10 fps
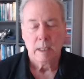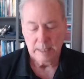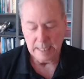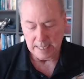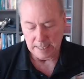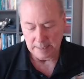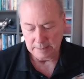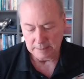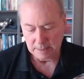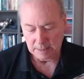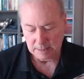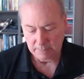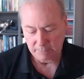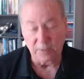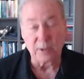Yeah, I,
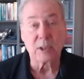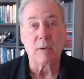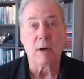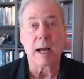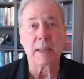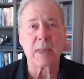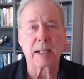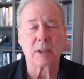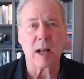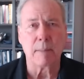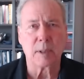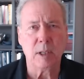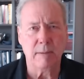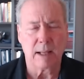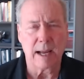first of all, I think it's an
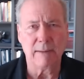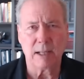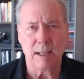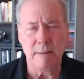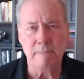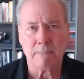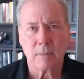opportunity of a lifetime.